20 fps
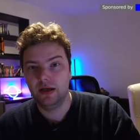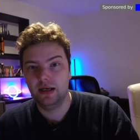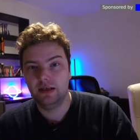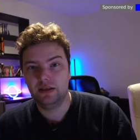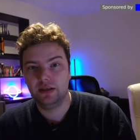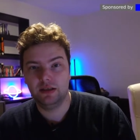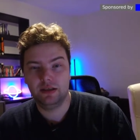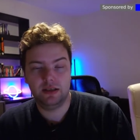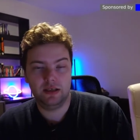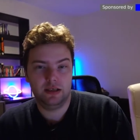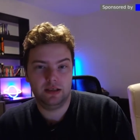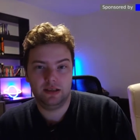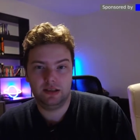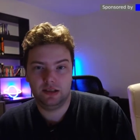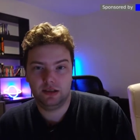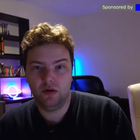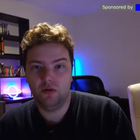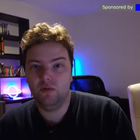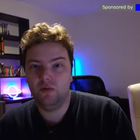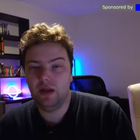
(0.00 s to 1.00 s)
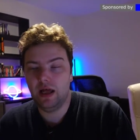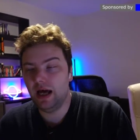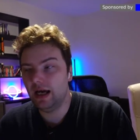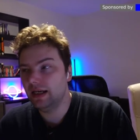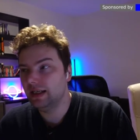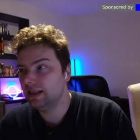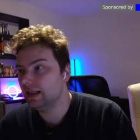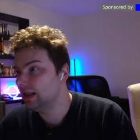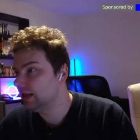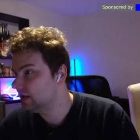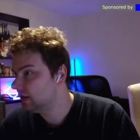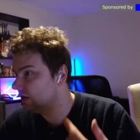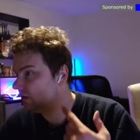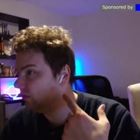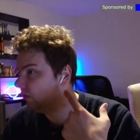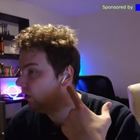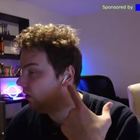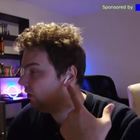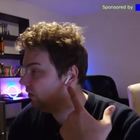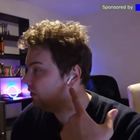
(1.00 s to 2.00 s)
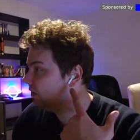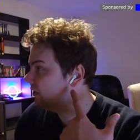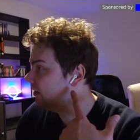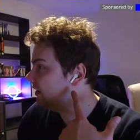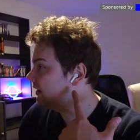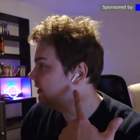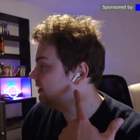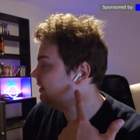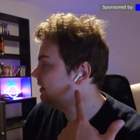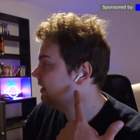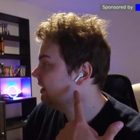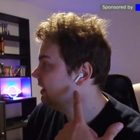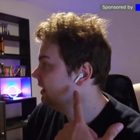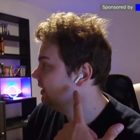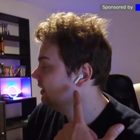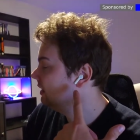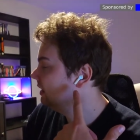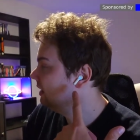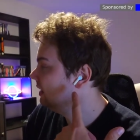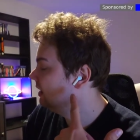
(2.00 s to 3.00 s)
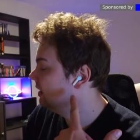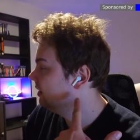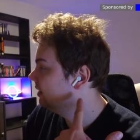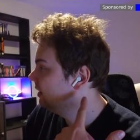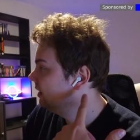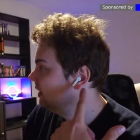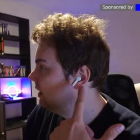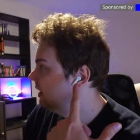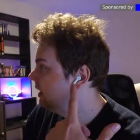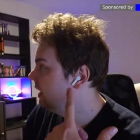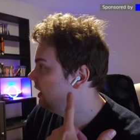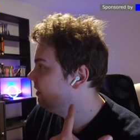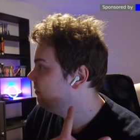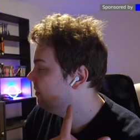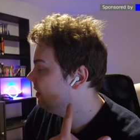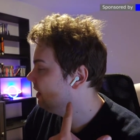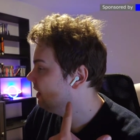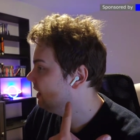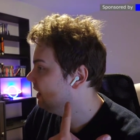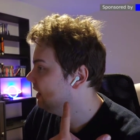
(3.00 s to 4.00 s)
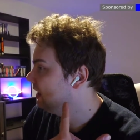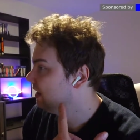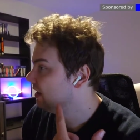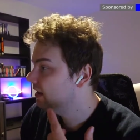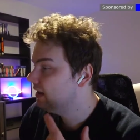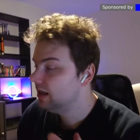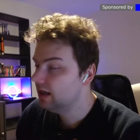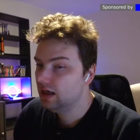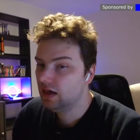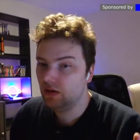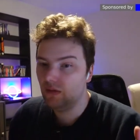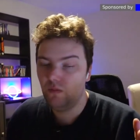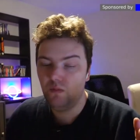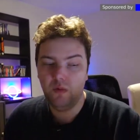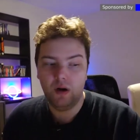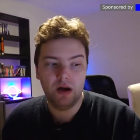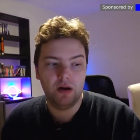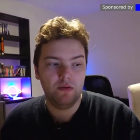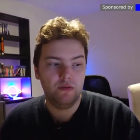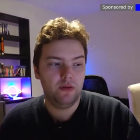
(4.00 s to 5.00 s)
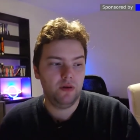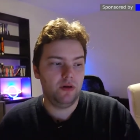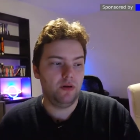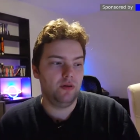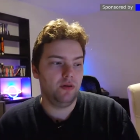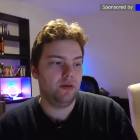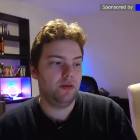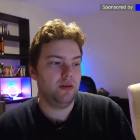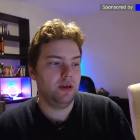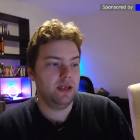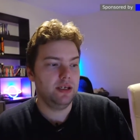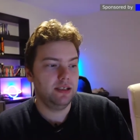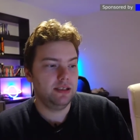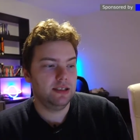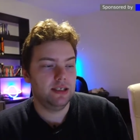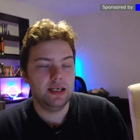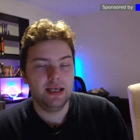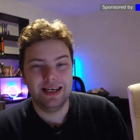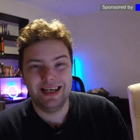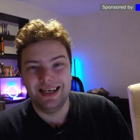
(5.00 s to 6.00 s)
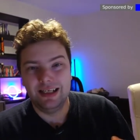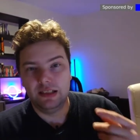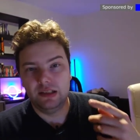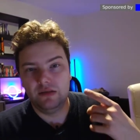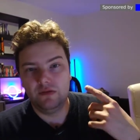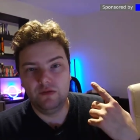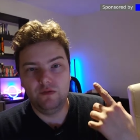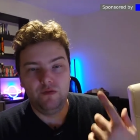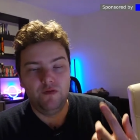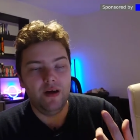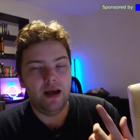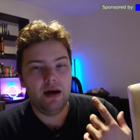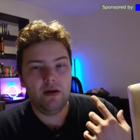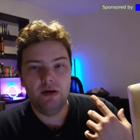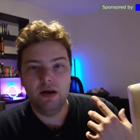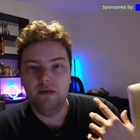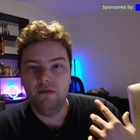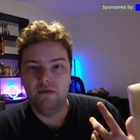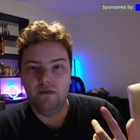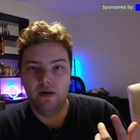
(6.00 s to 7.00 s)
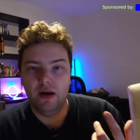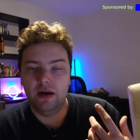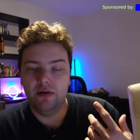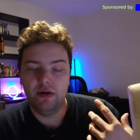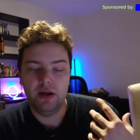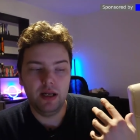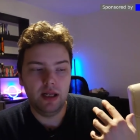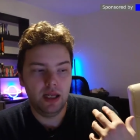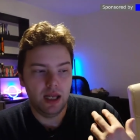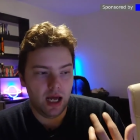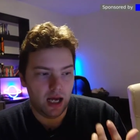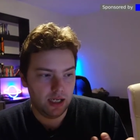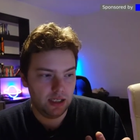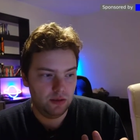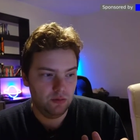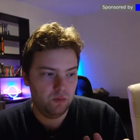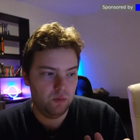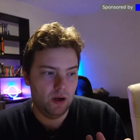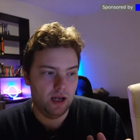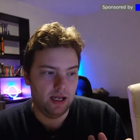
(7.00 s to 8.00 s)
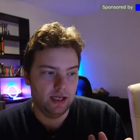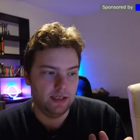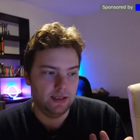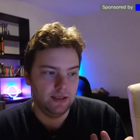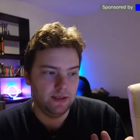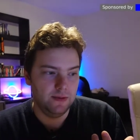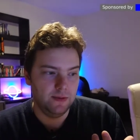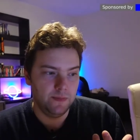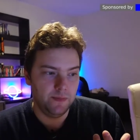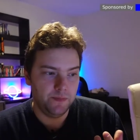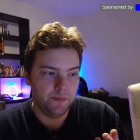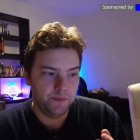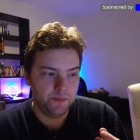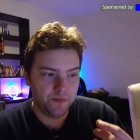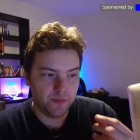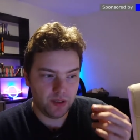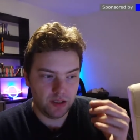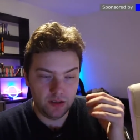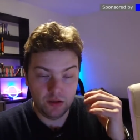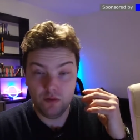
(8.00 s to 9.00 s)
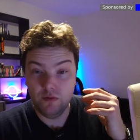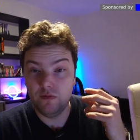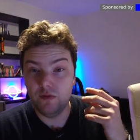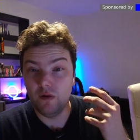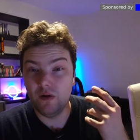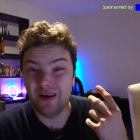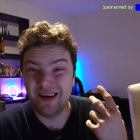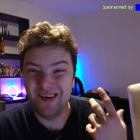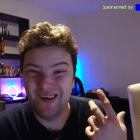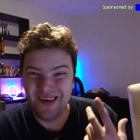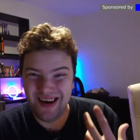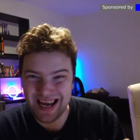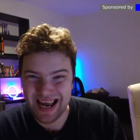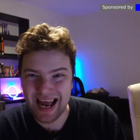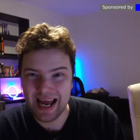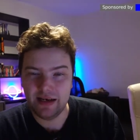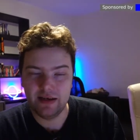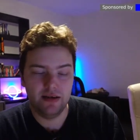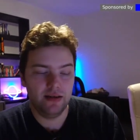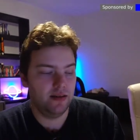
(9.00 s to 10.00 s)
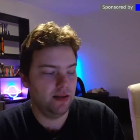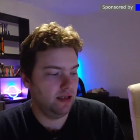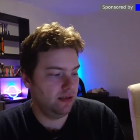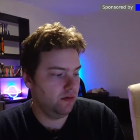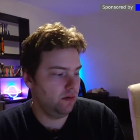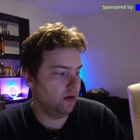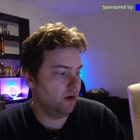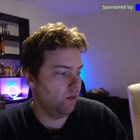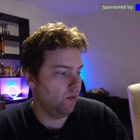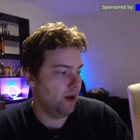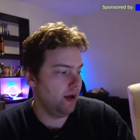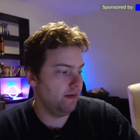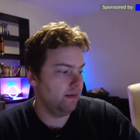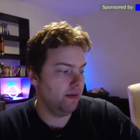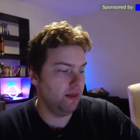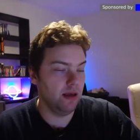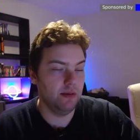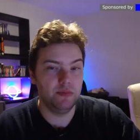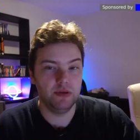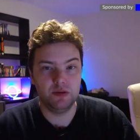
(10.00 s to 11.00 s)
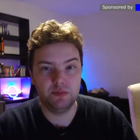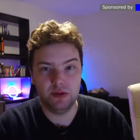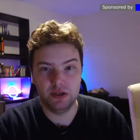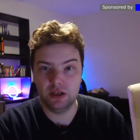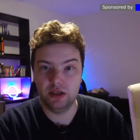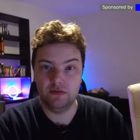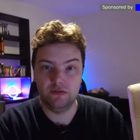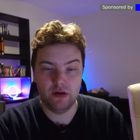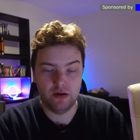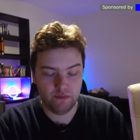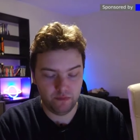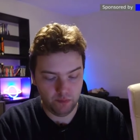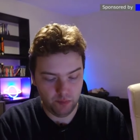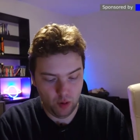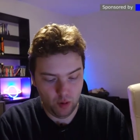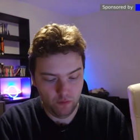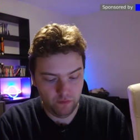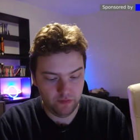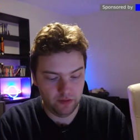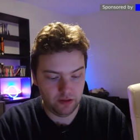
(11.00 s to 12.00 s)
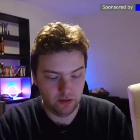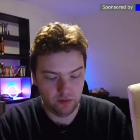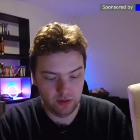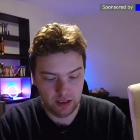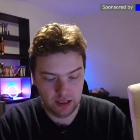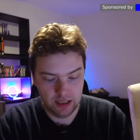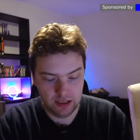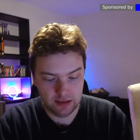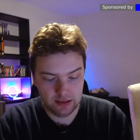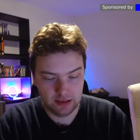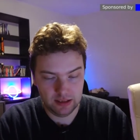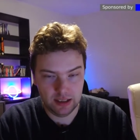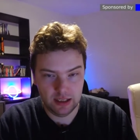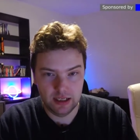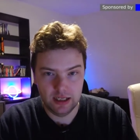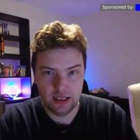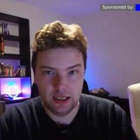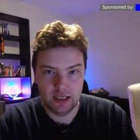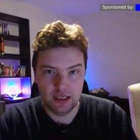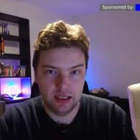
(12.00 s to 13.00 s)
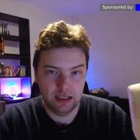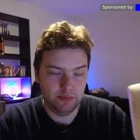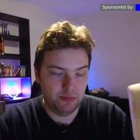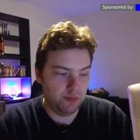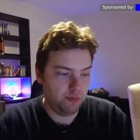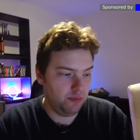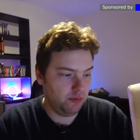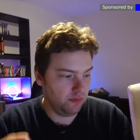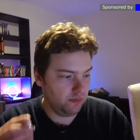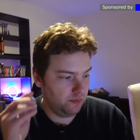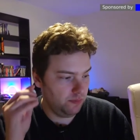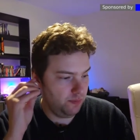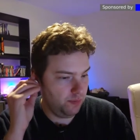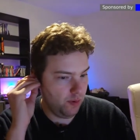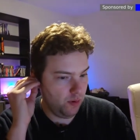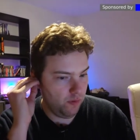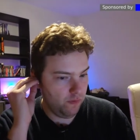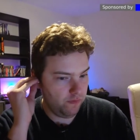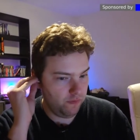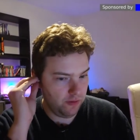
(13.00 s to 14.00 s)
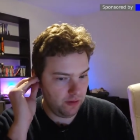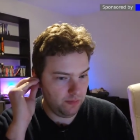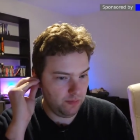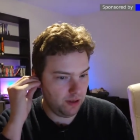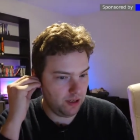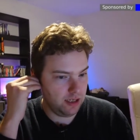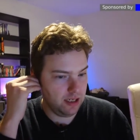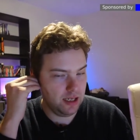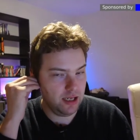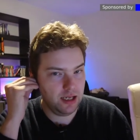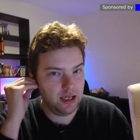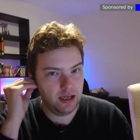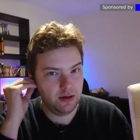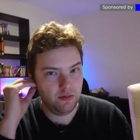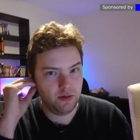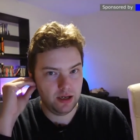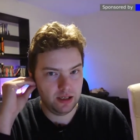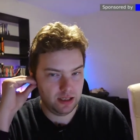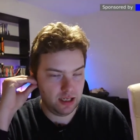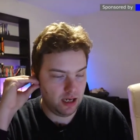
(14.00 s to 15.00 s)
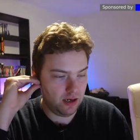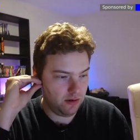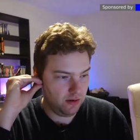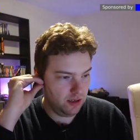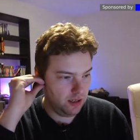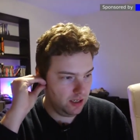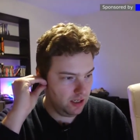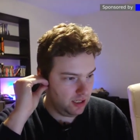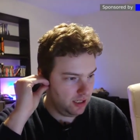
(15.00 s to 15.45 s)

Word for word: It's just like so light and small, and you can see it here in my ear. One of the good things, it's very, very lightweight. You forget that you are wearing them, especially if you have both in your ears. Let me put both in my ear here right now.